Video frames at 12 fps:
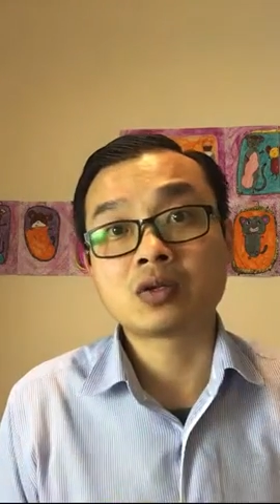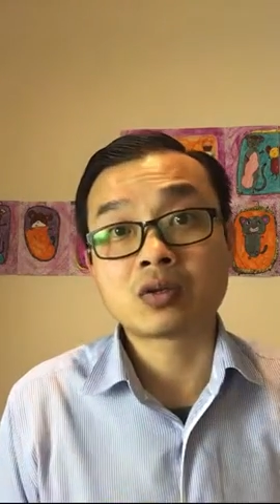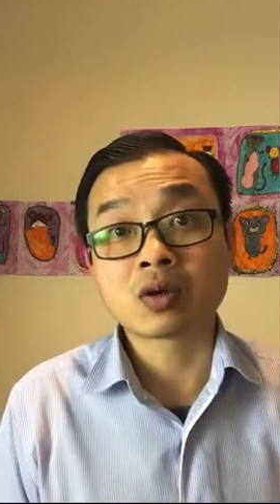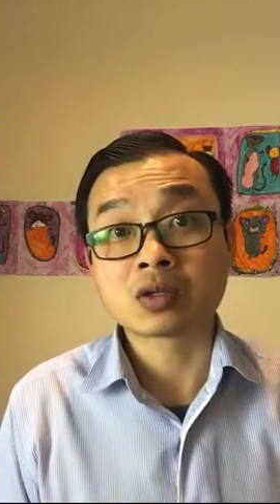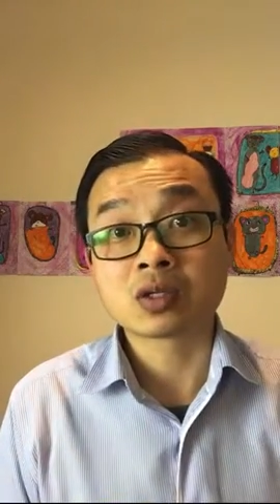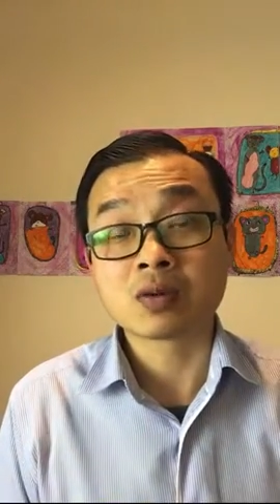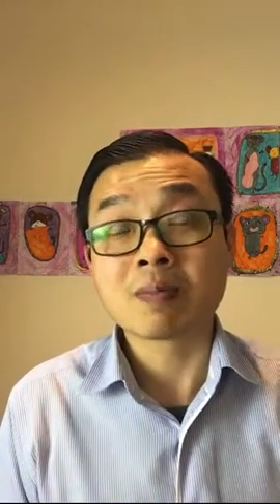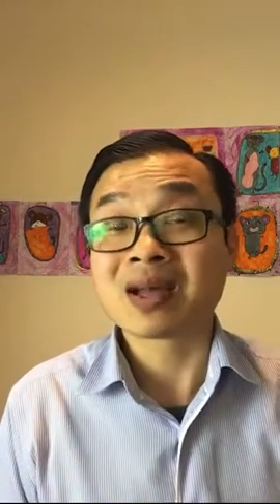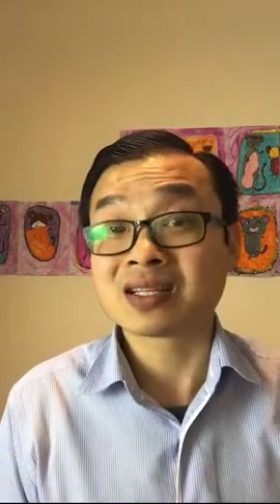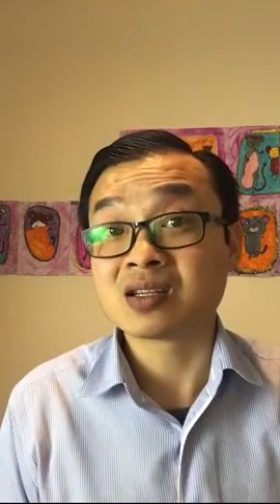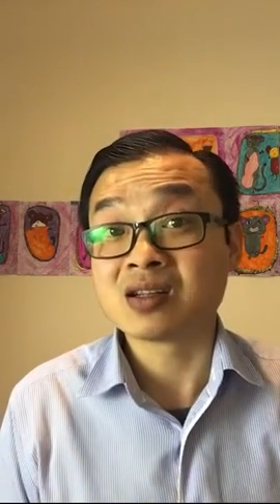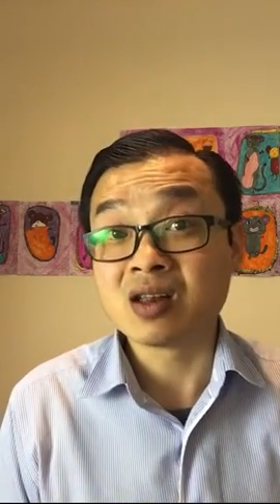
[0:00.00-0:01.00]
Dr.
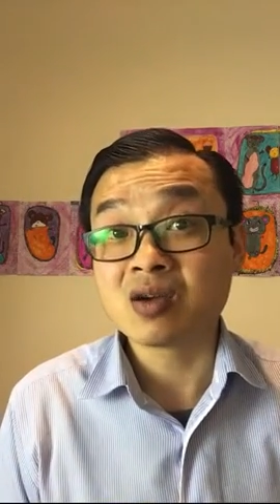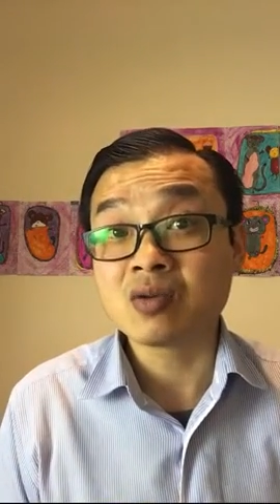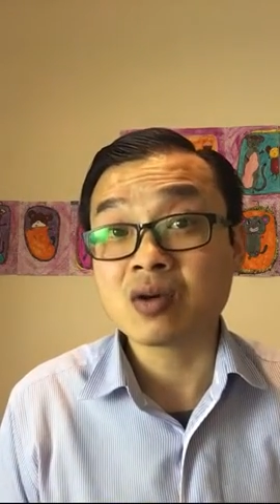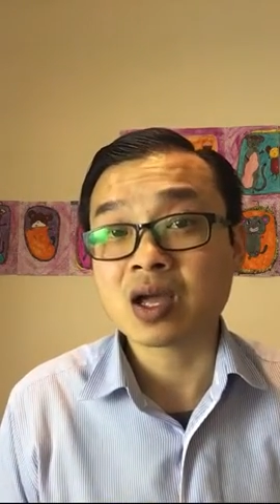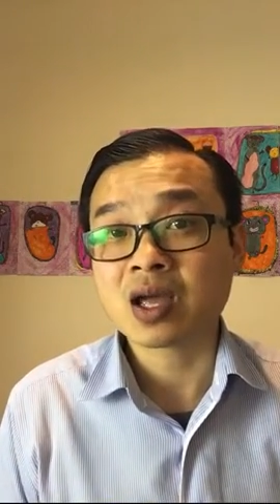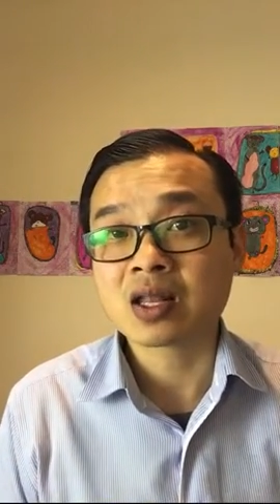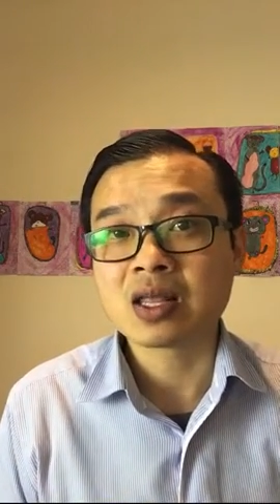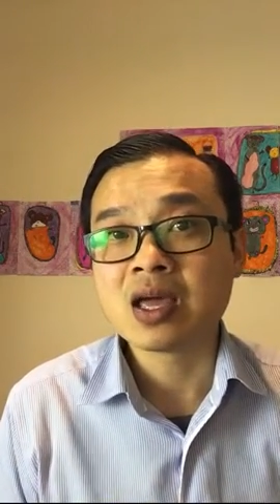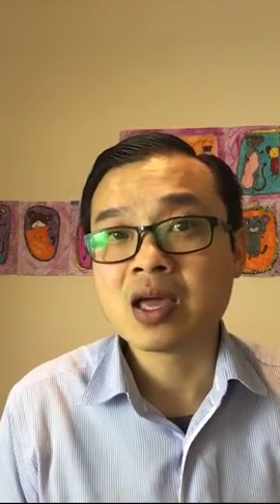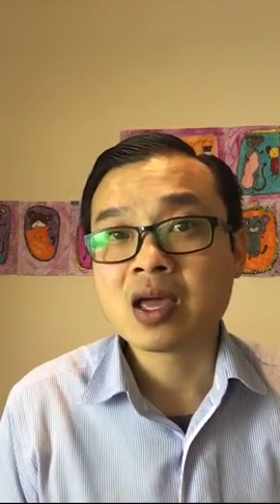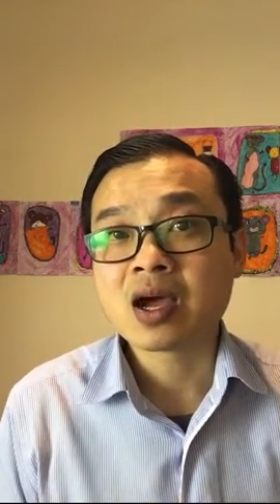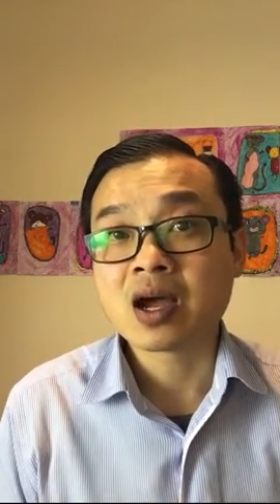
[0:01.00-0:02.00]
Master Liu, and
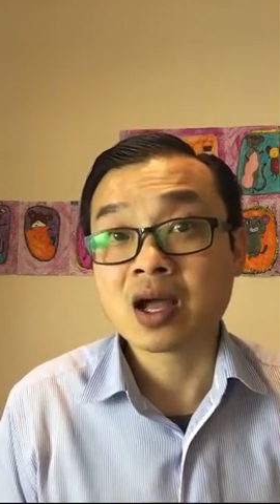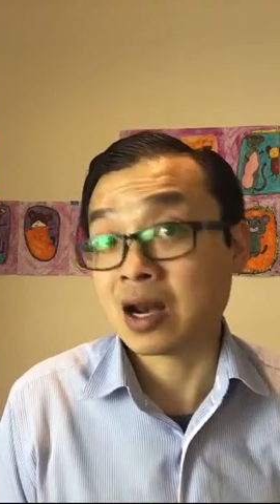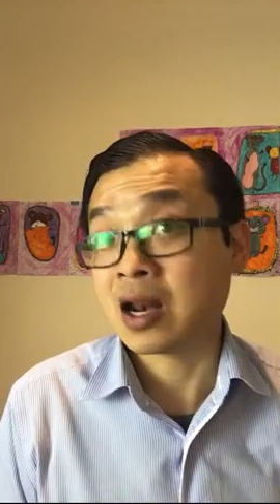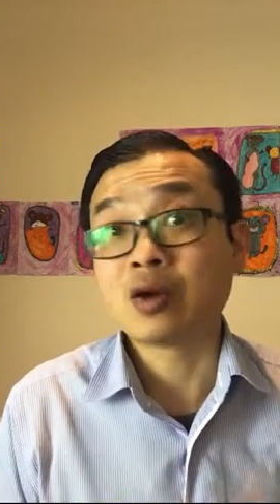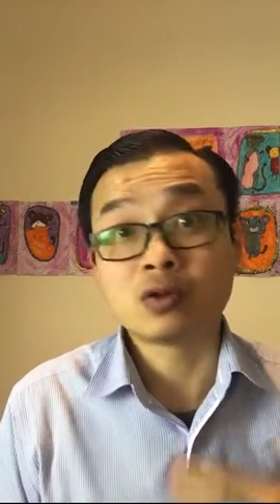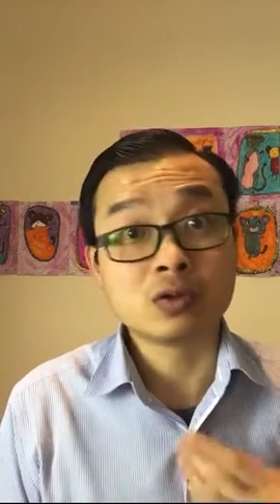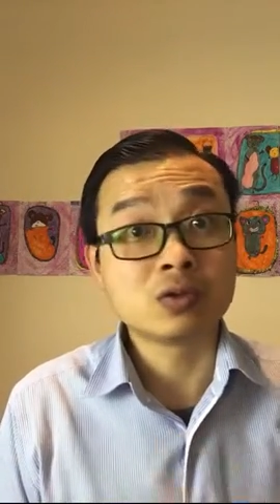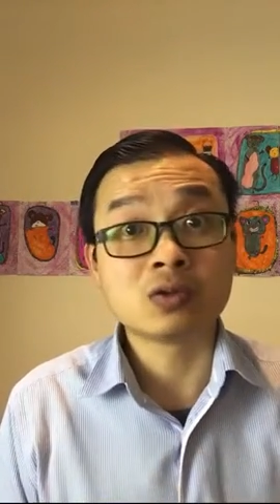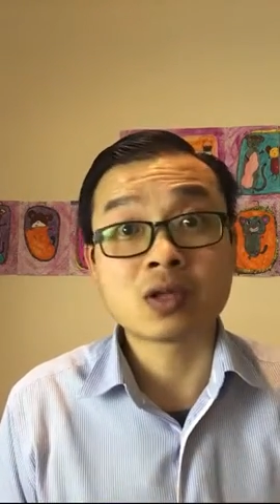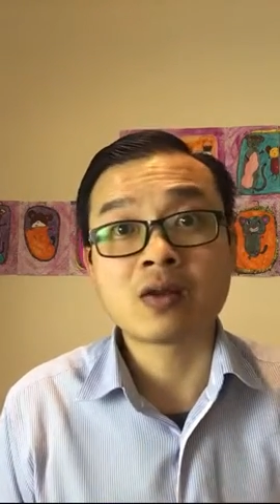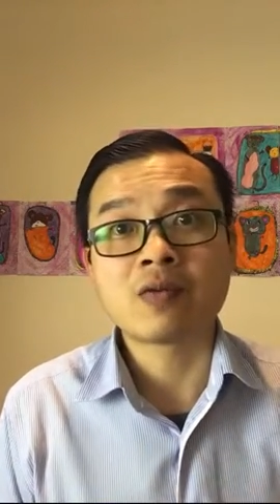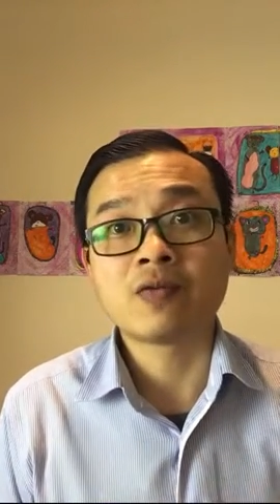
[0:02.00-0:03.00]
I allowed to do
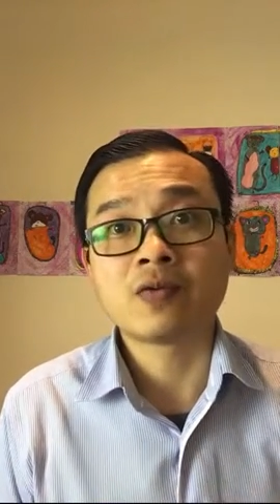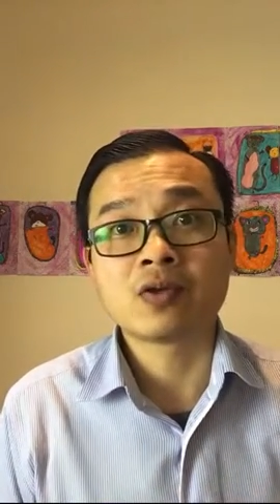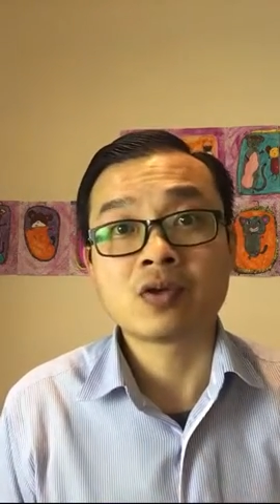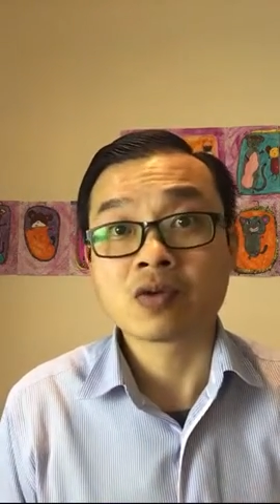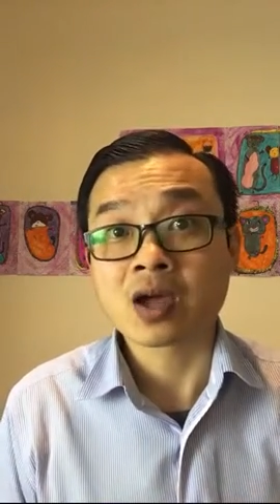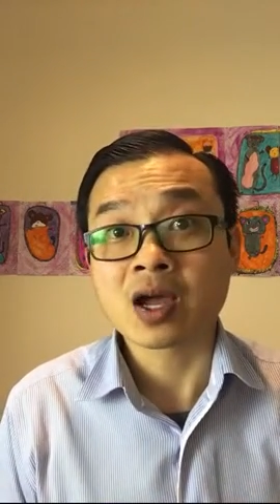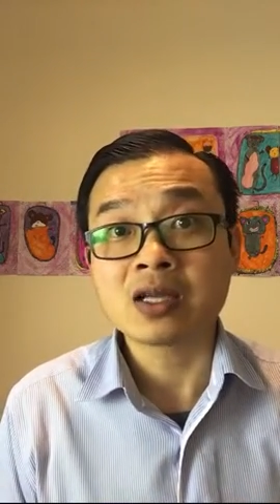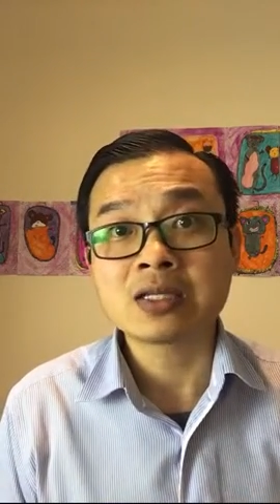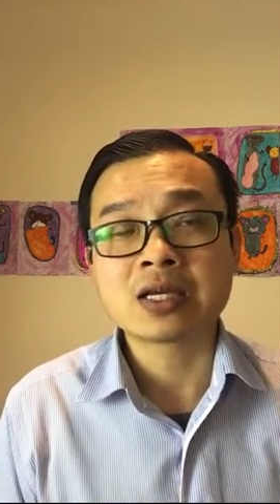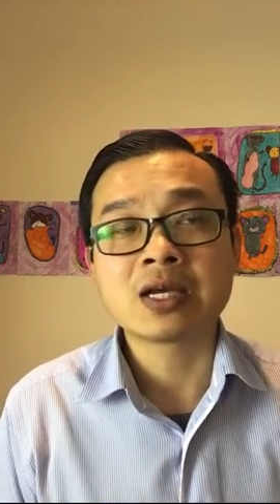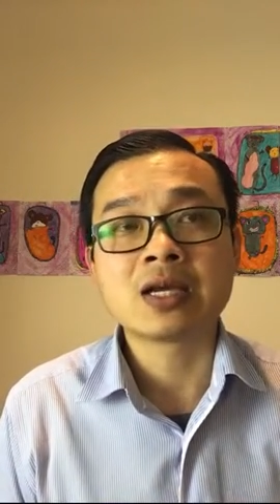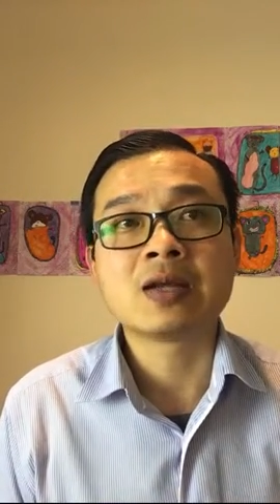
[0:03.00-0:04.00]
that for you guys,
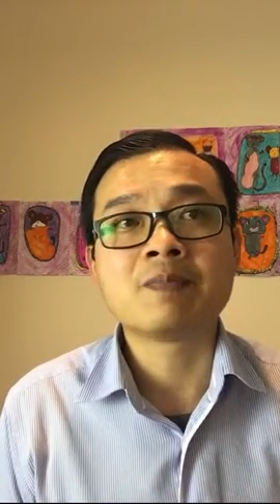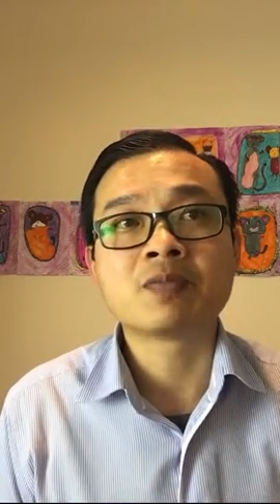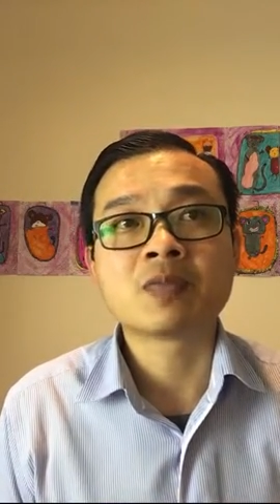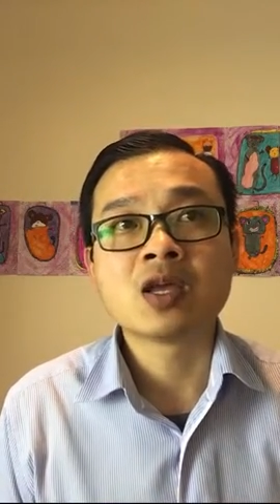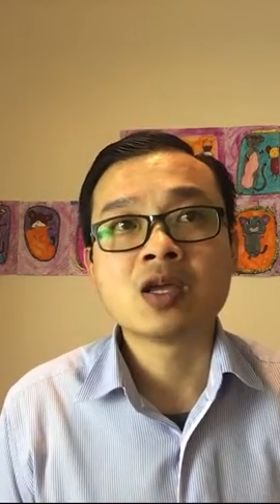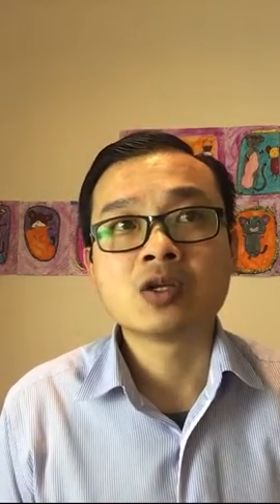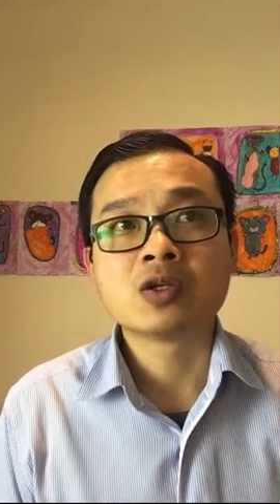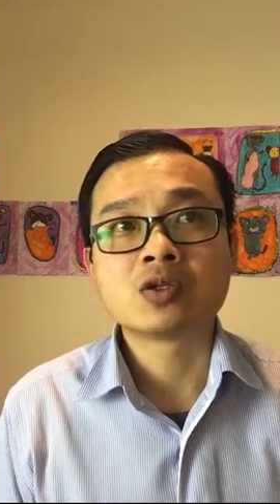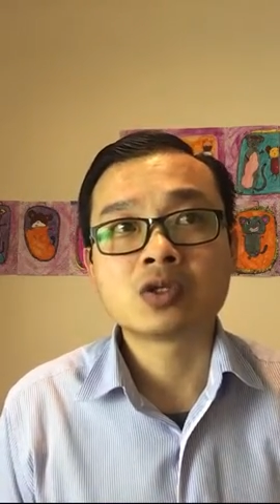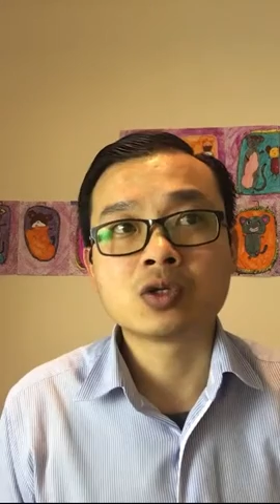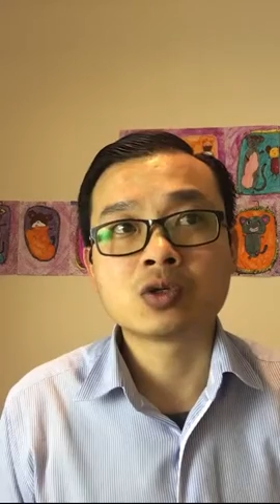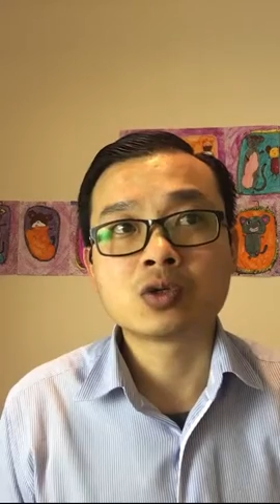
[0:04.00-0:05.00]
and
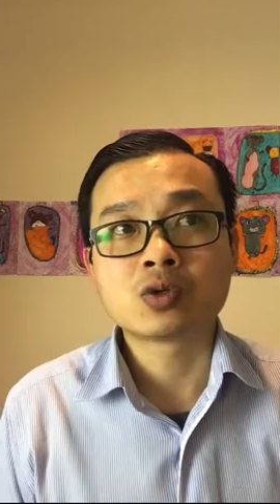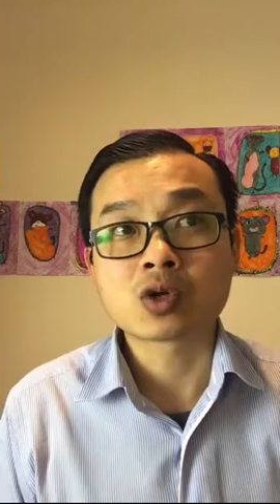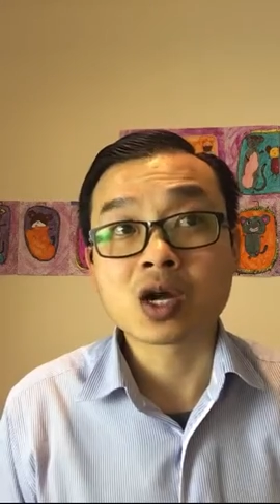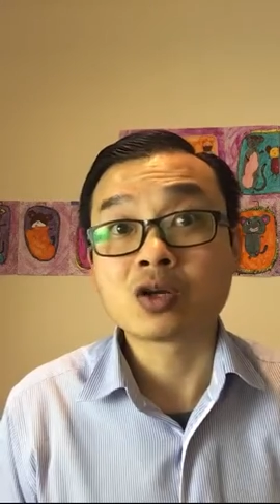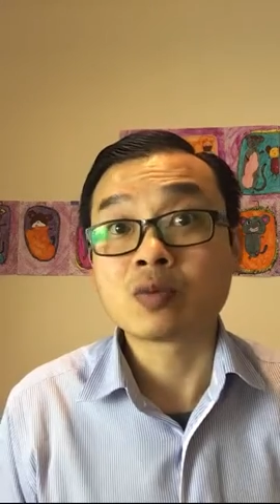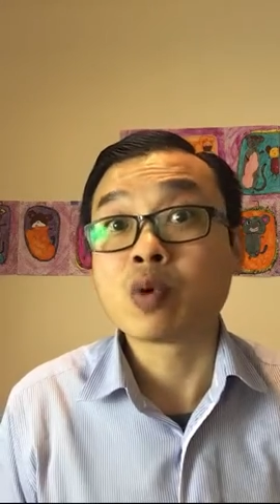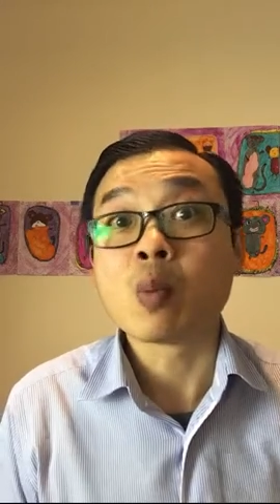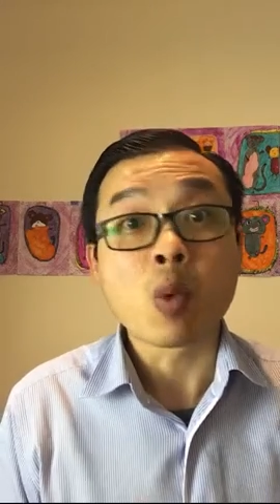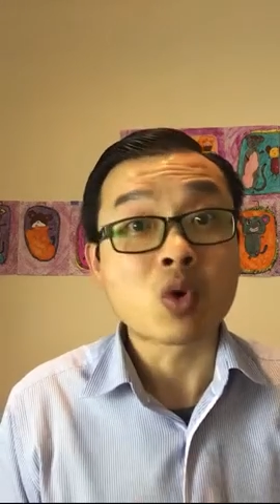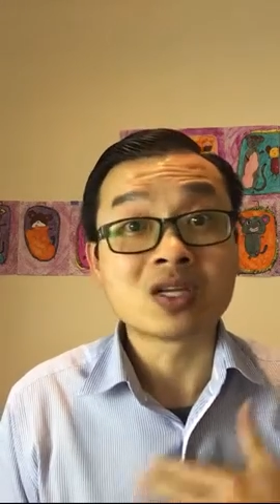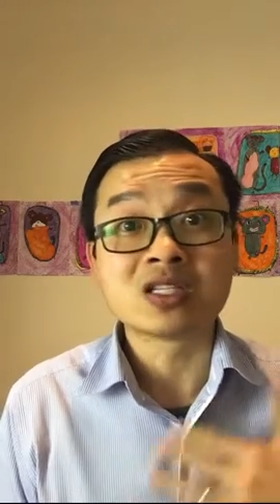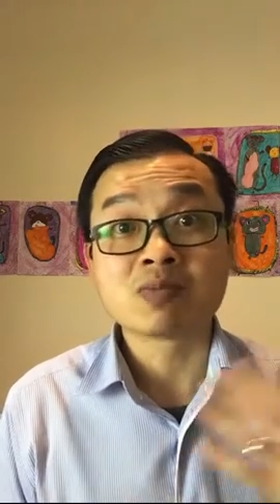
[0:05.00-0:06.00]
to try to
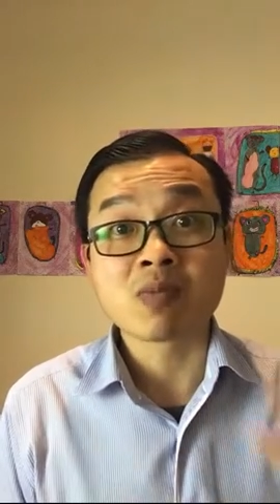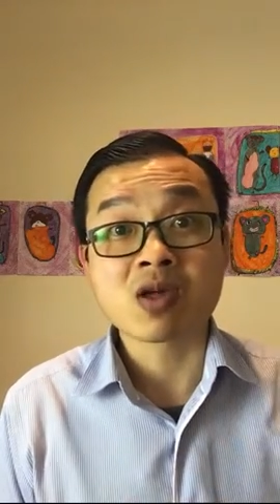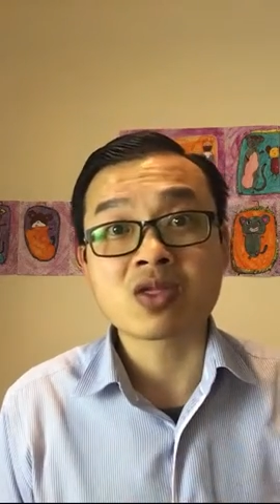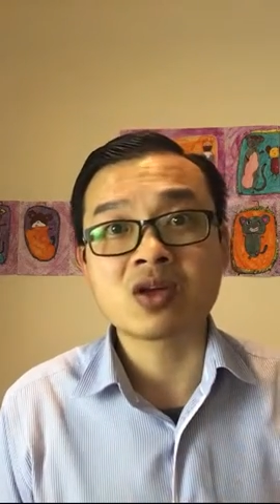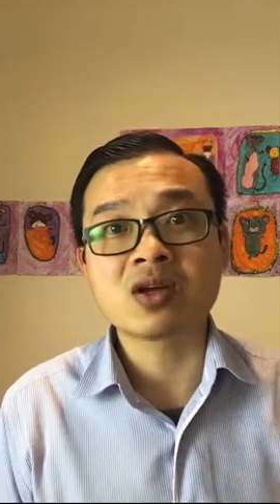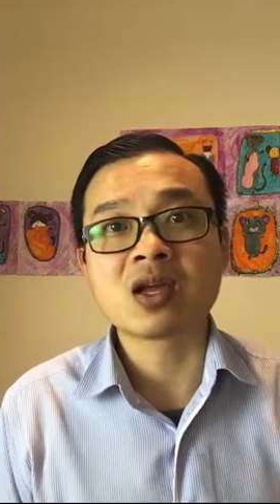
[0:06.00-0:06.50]
promote his method.